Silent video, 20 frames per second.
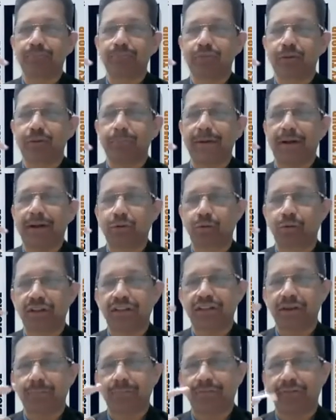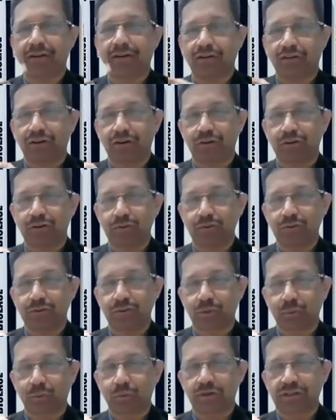The bend could either be ventral
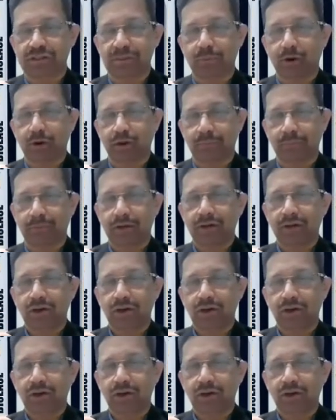towards the bottom